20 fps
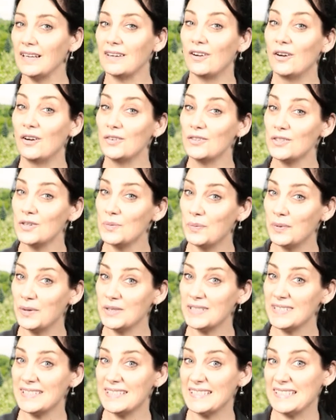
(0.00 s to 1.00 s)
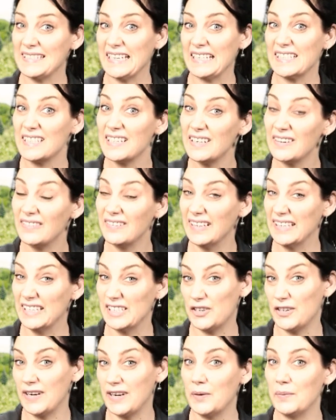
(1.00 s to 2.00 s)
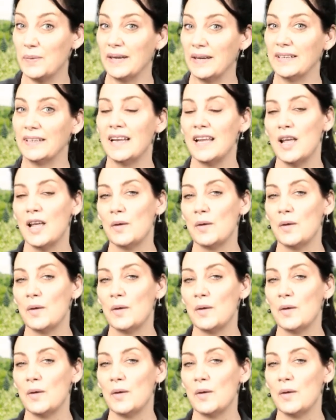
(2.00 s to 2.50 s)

Contributions is actually a really tricky one,